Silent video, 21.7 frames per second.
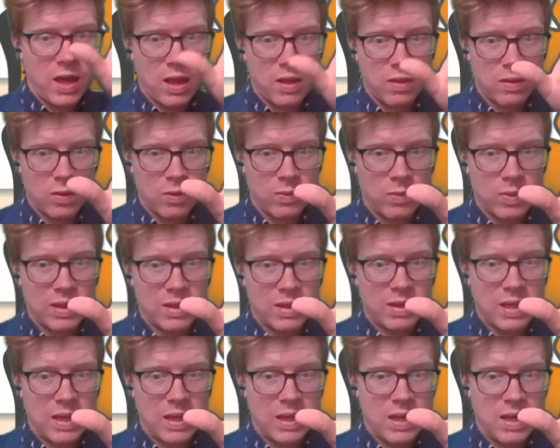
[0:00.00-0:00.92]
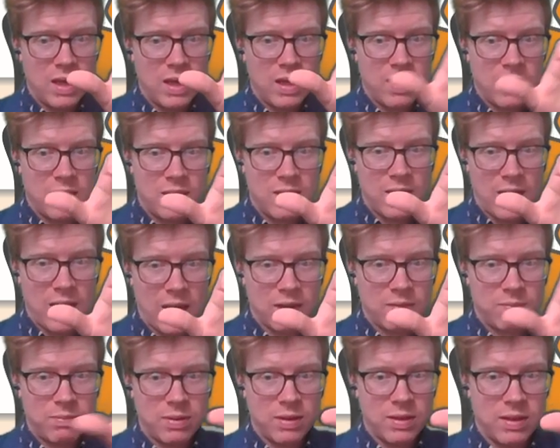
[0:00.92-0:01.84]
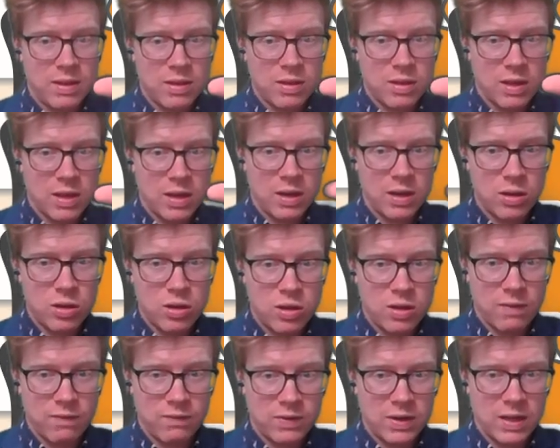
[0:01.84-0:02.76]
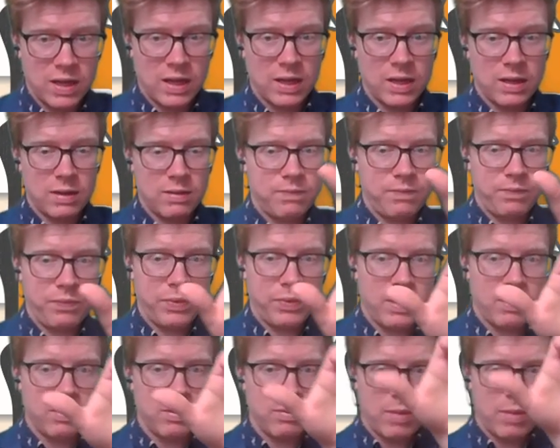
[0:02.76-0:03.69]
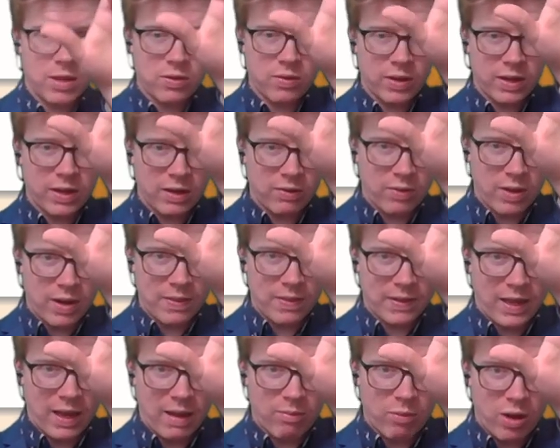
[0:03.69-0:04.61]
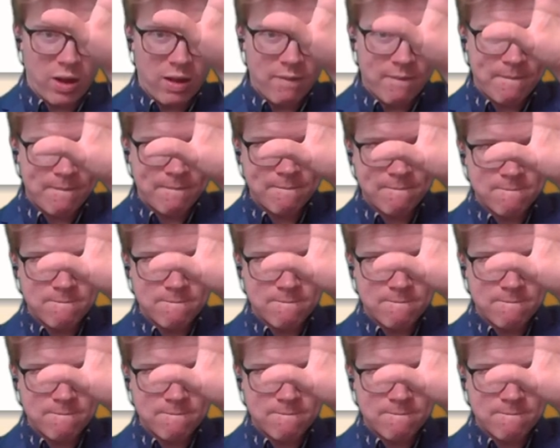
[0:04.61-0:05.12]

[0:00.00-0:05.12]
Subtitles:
and so we see that position shifting. I'm going to make sure I get it right in the camera.